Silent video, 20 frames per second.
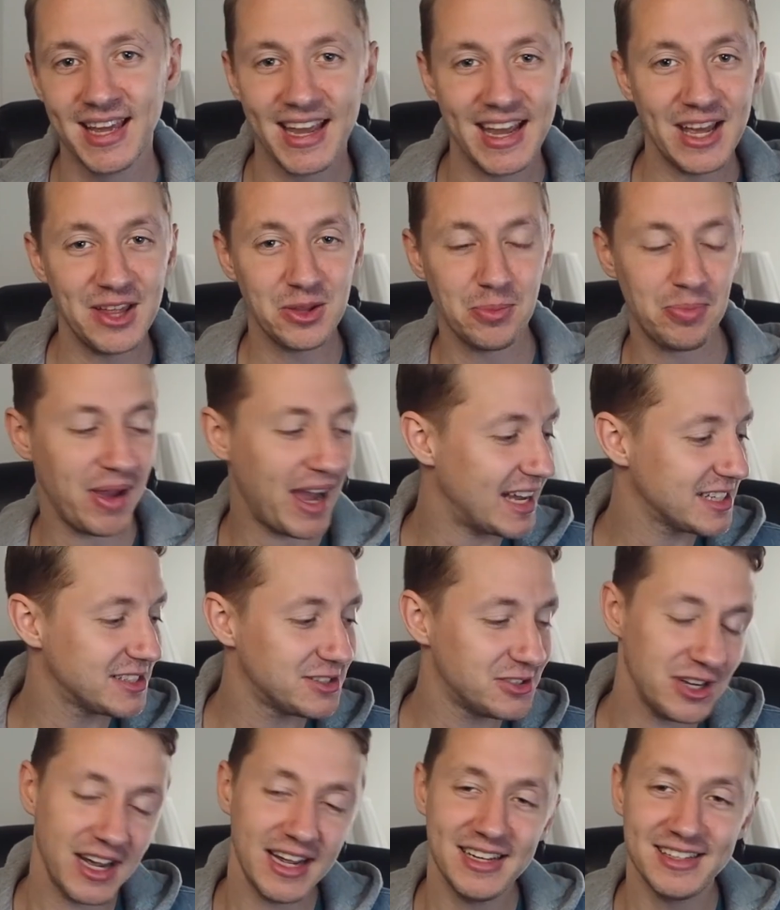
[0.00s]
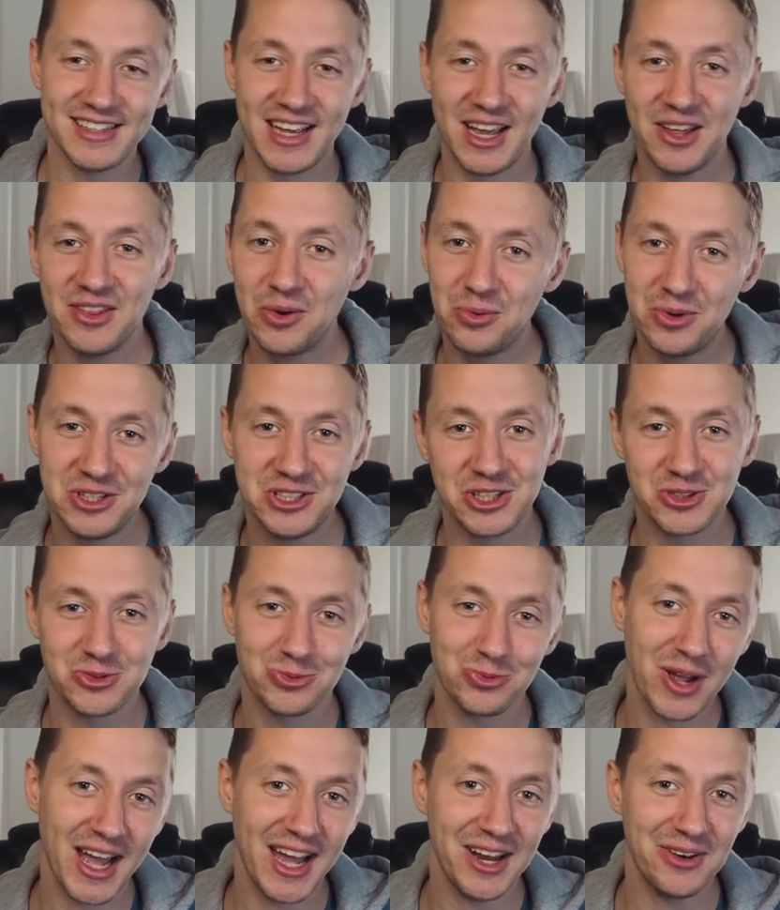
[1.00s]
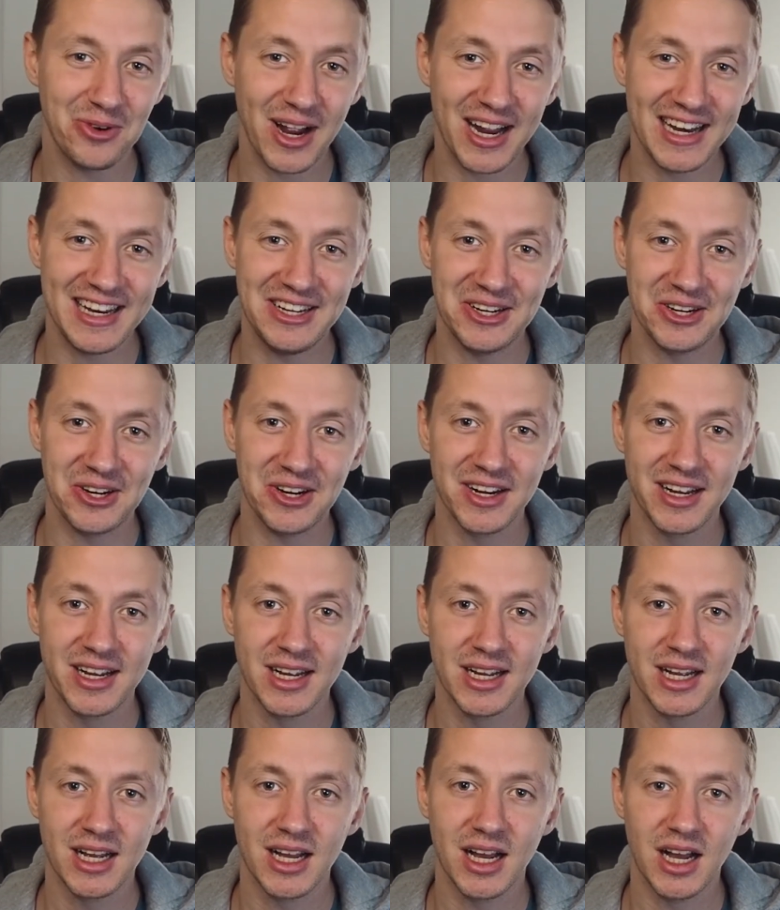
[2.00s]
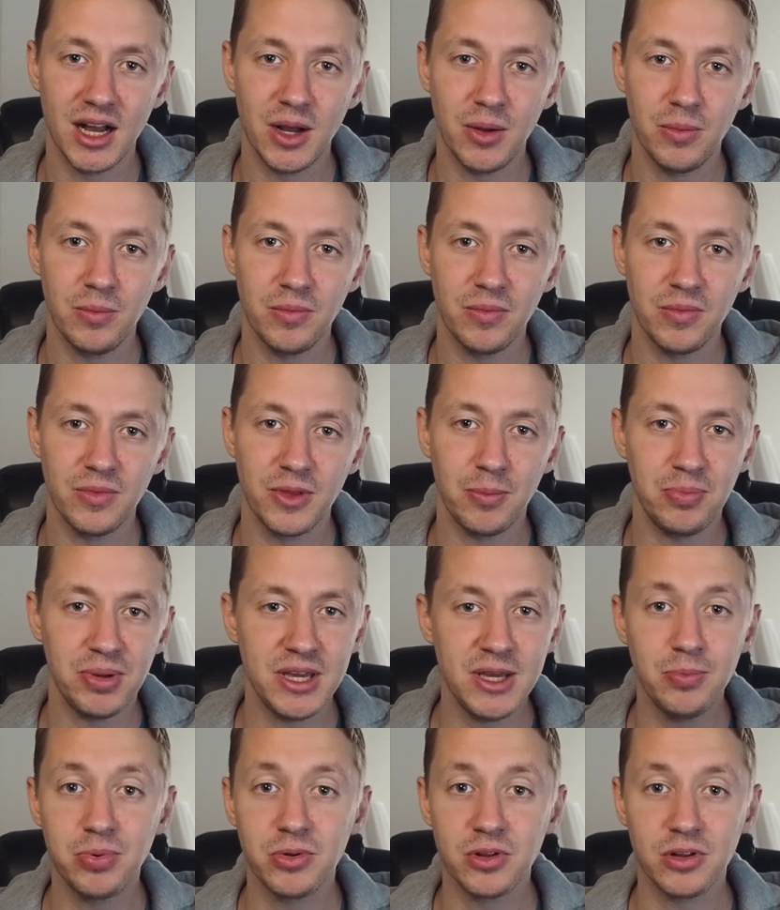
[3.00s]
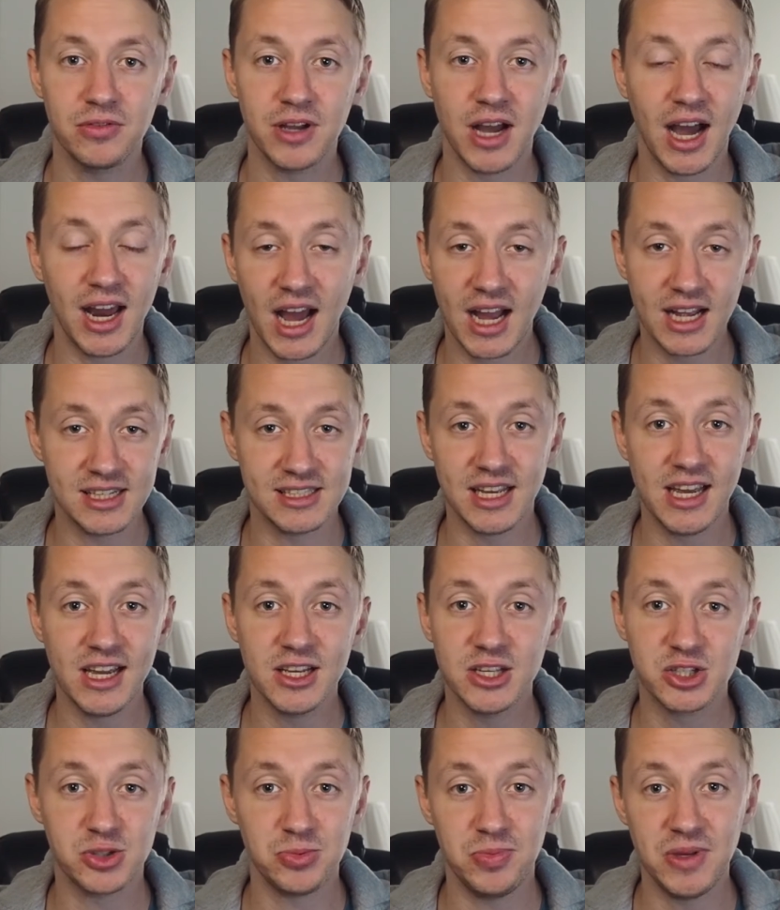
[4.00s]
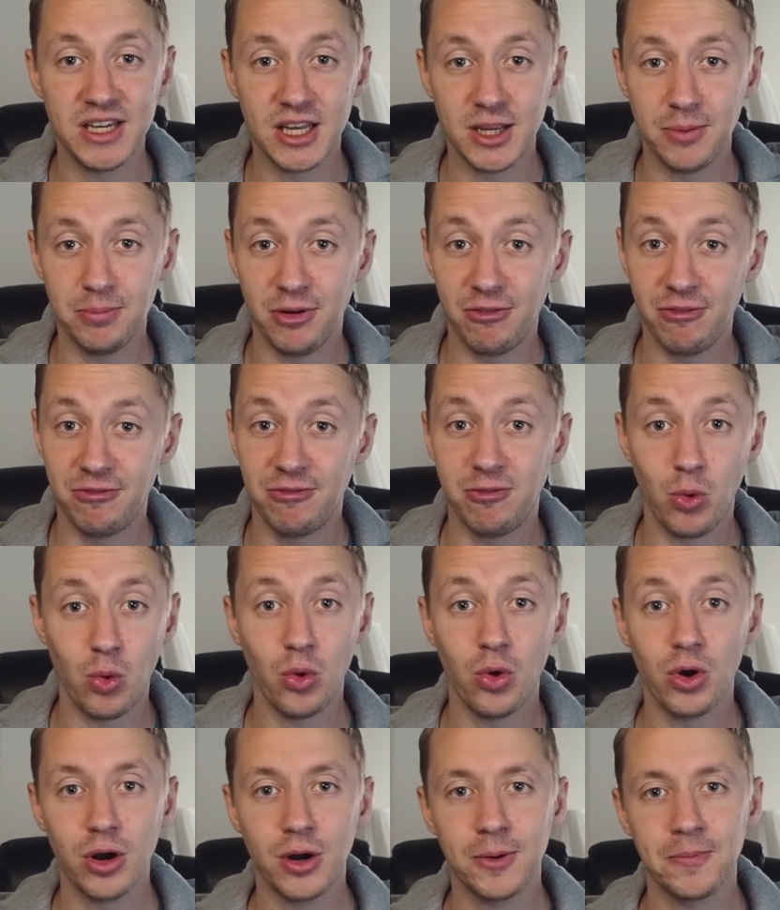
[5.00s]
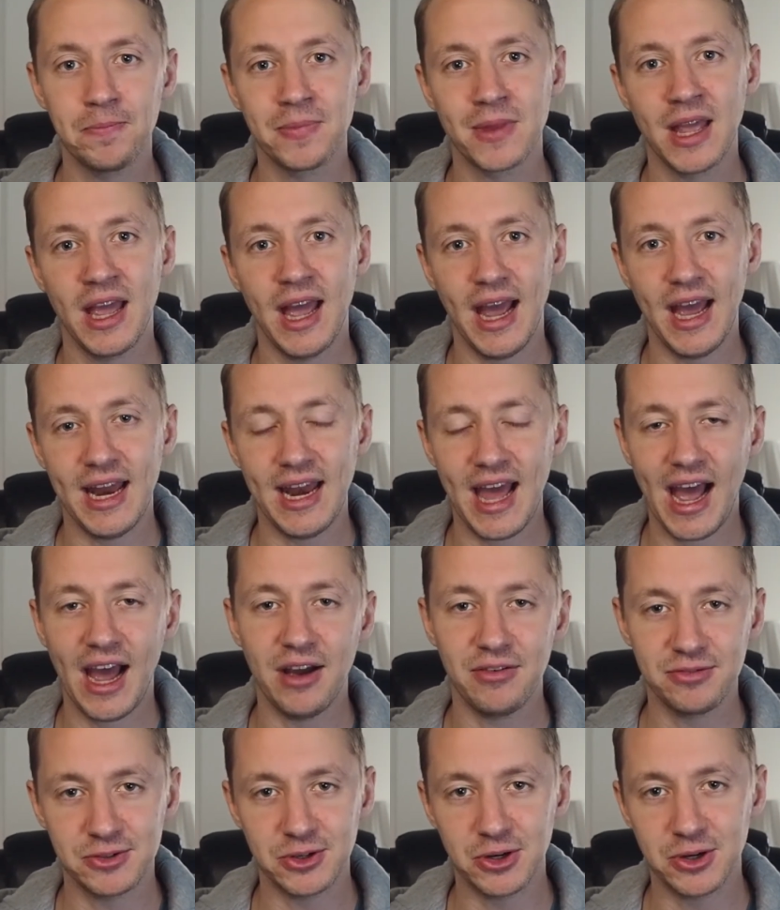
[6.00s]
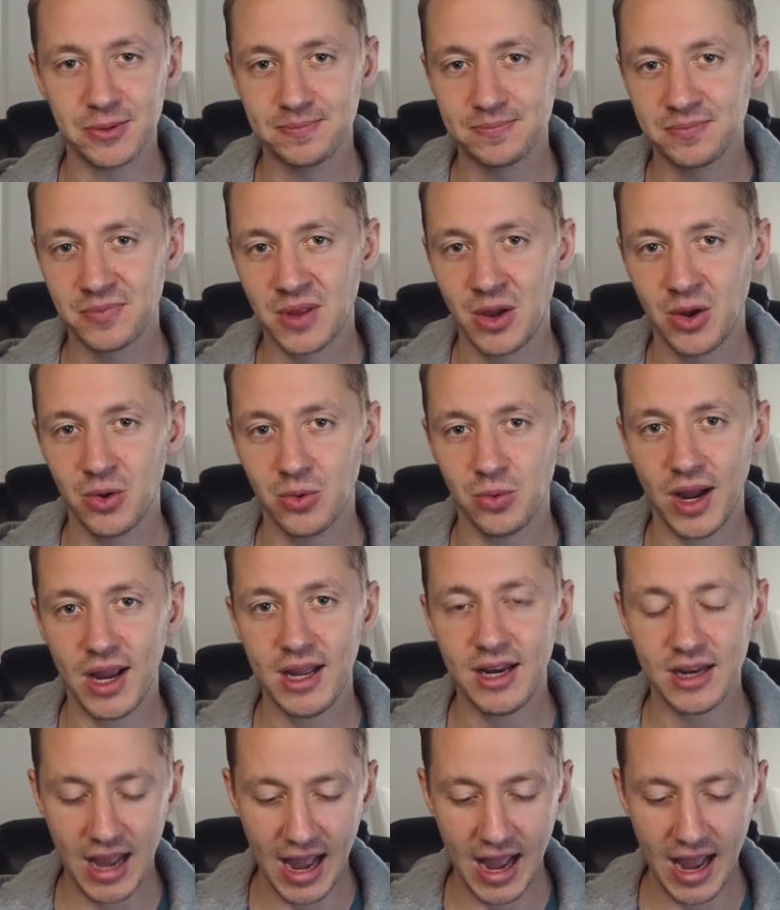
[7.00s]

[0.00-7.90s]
In the passage Isaiah that we just read right here, um, the people of God, Isaiah is speaking before and after, right?